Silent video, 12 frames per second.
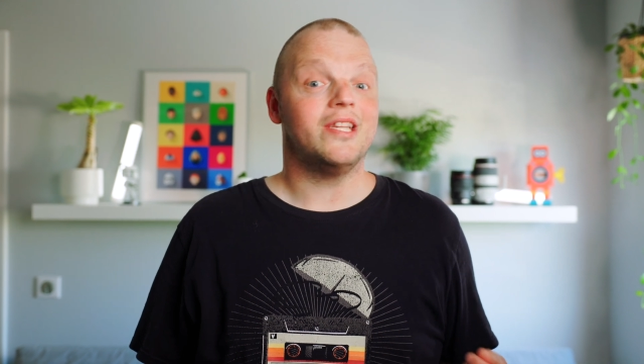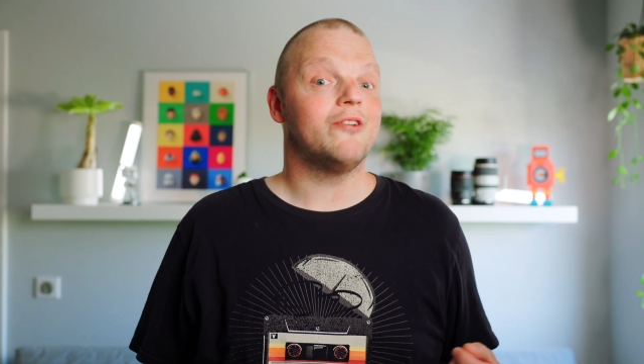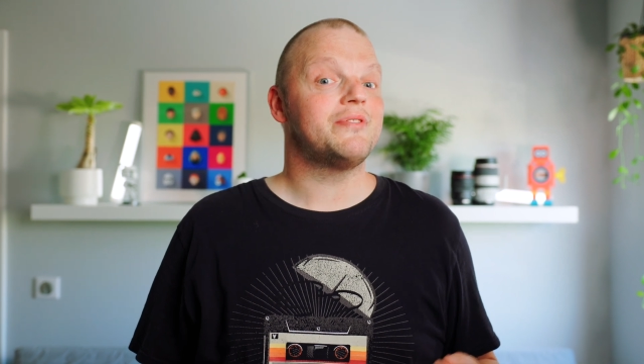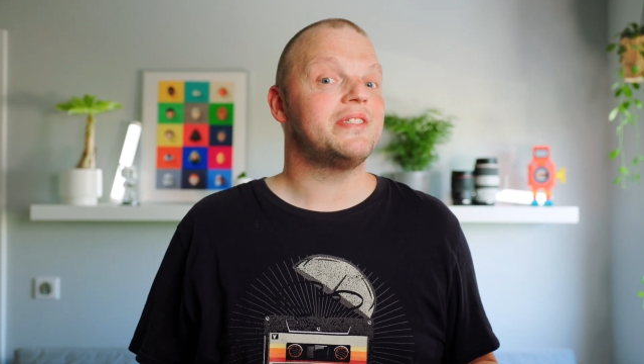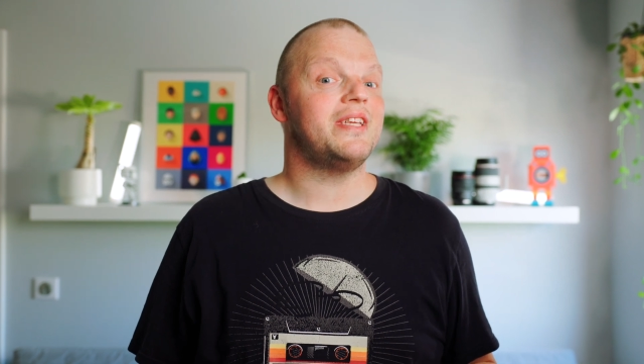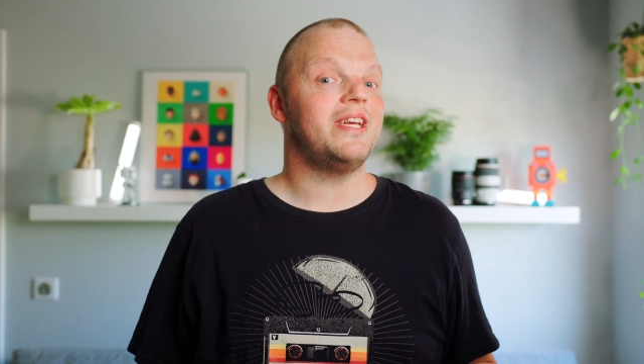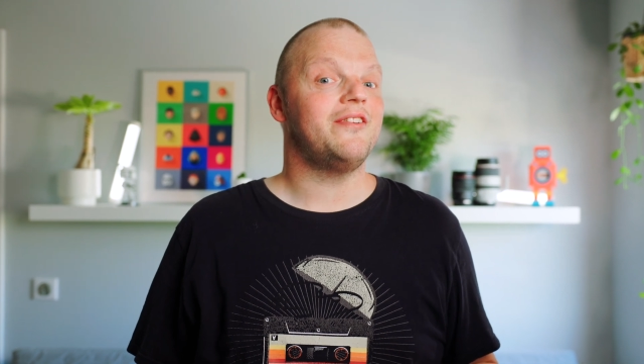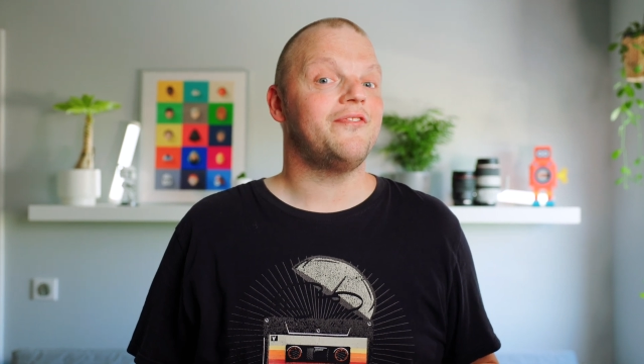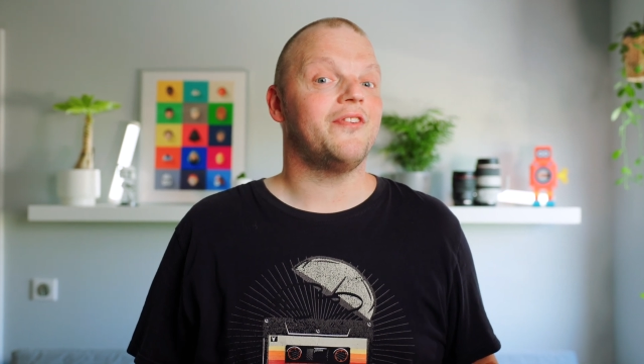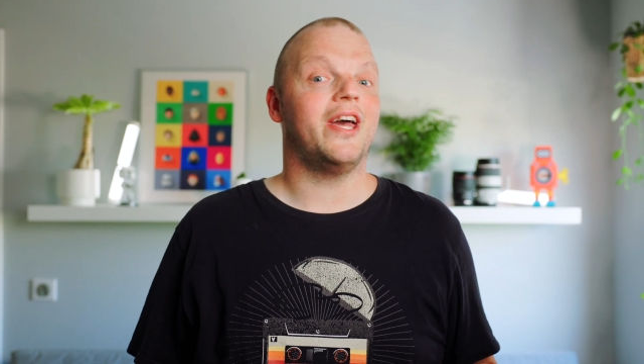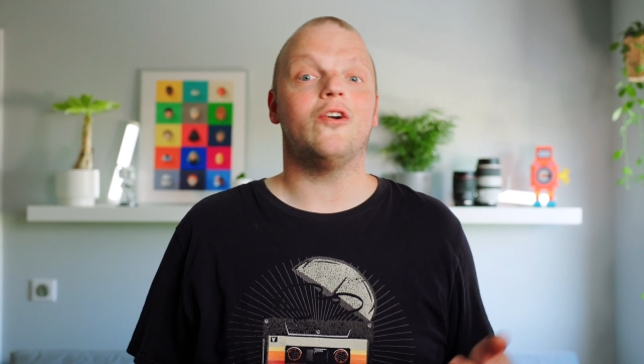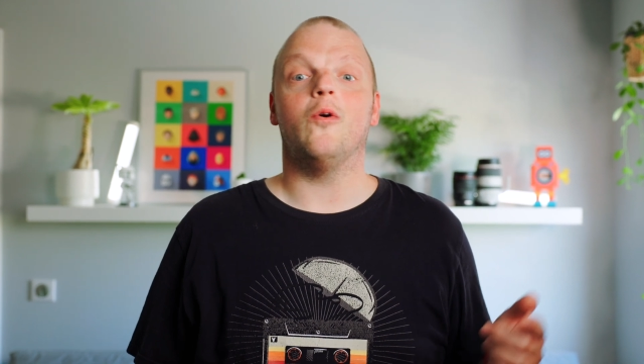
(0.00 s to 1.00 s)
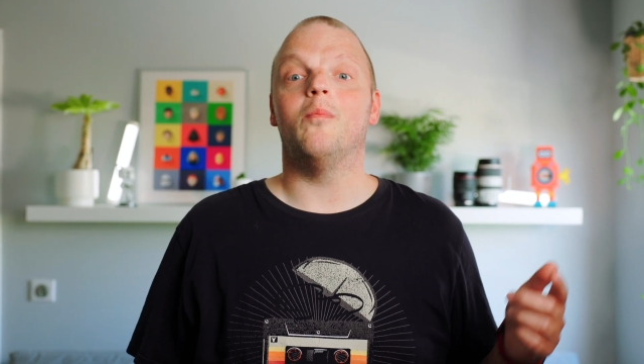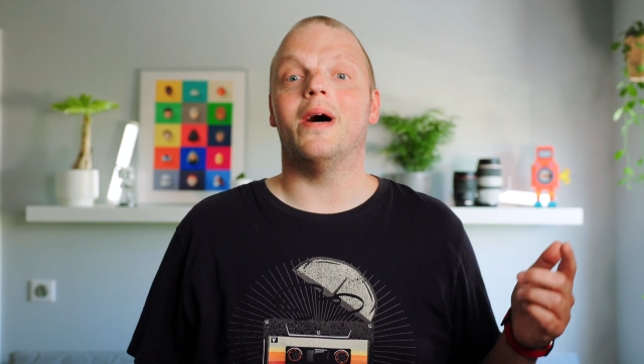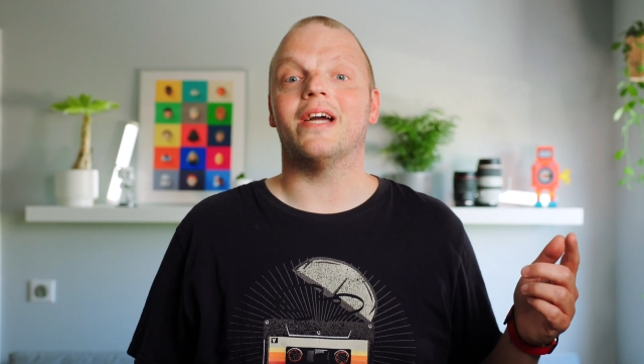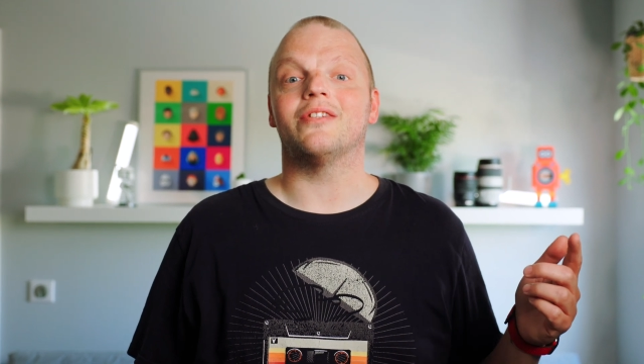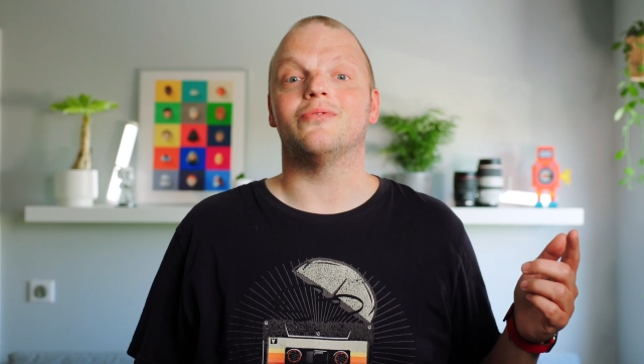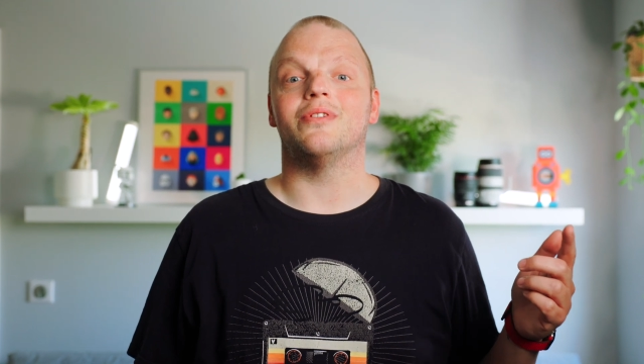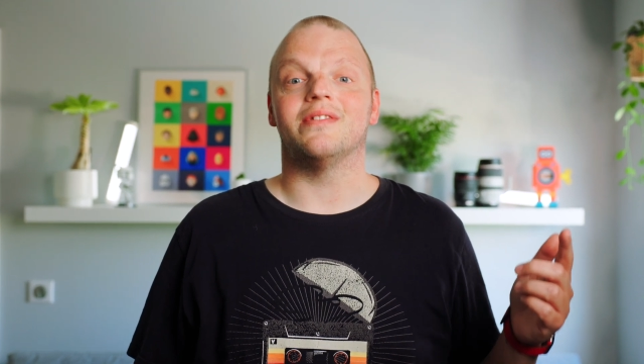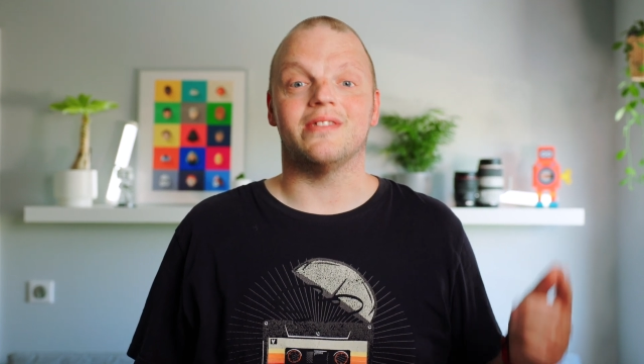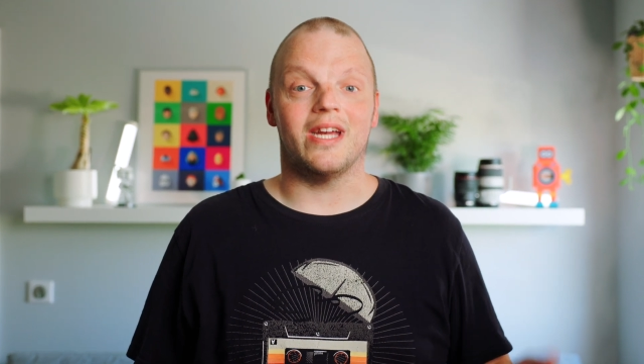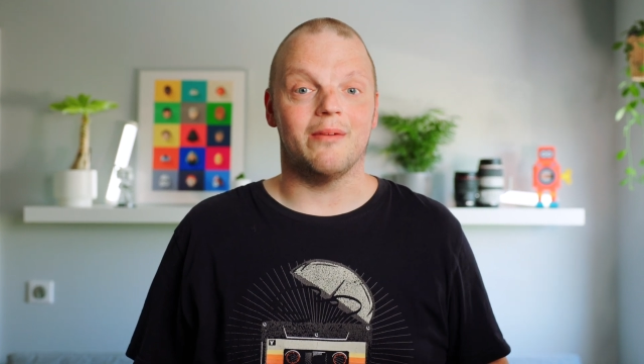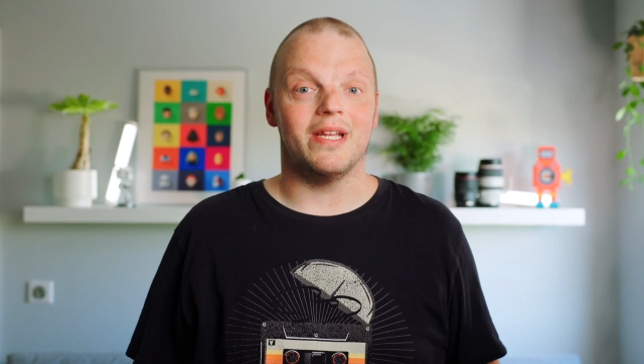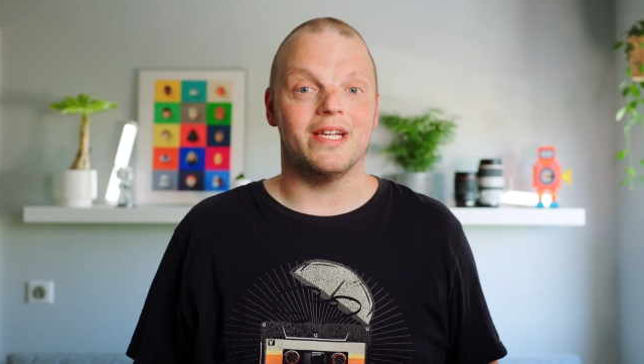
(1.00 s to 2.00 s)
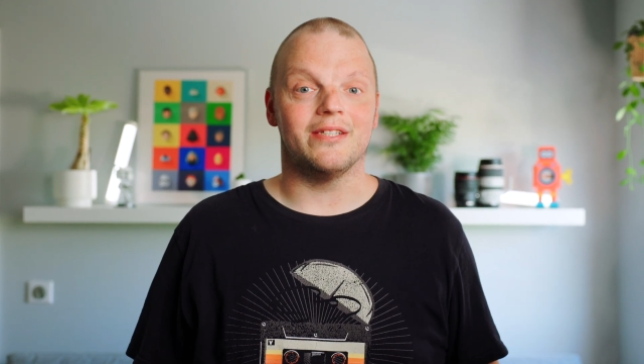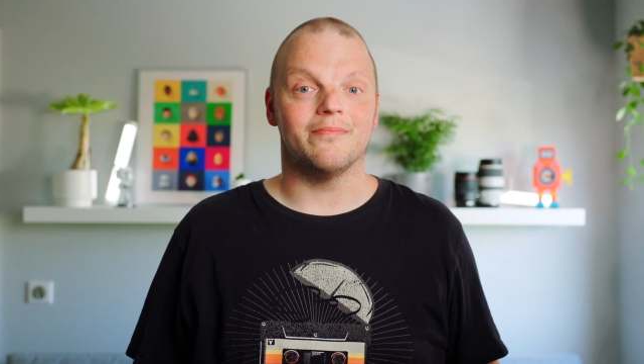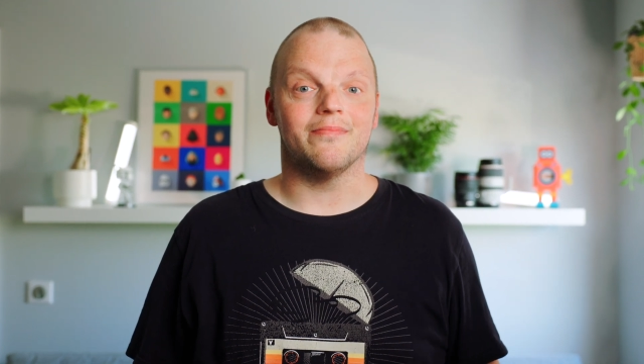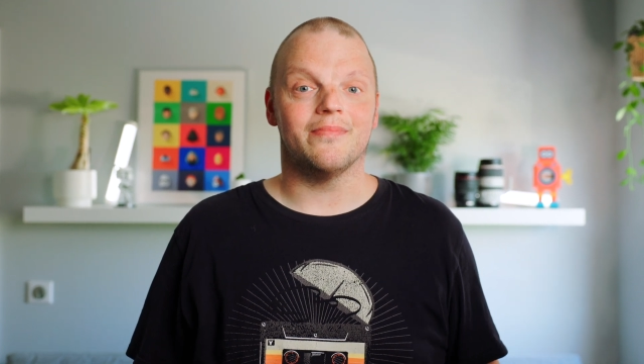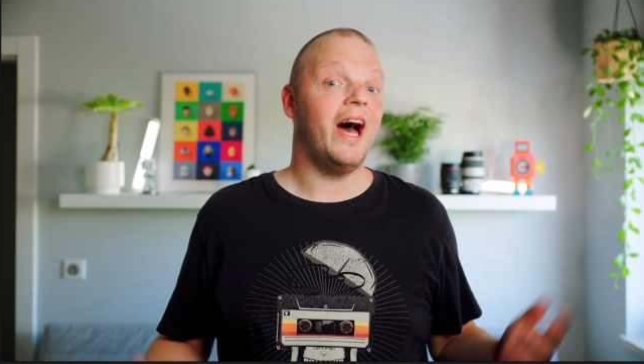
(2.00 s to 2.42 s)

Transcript: Now save, I go back to the timeline.